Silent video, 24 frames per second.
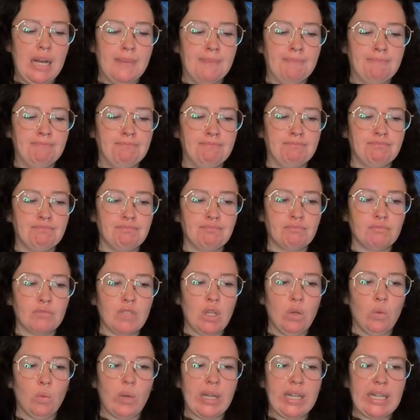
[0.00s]
Um,
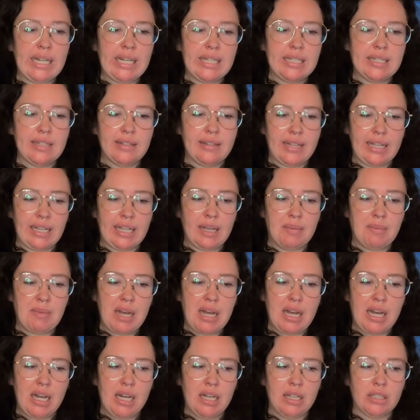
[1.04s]
we need to
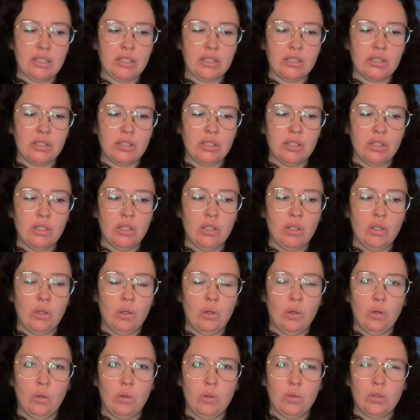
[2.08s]
think about
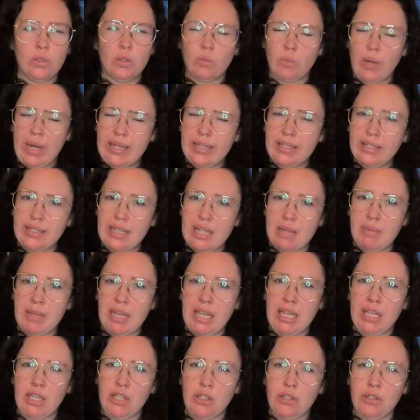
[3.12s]
the way that
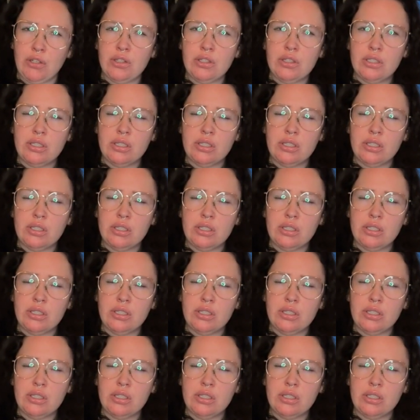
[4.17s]
they're being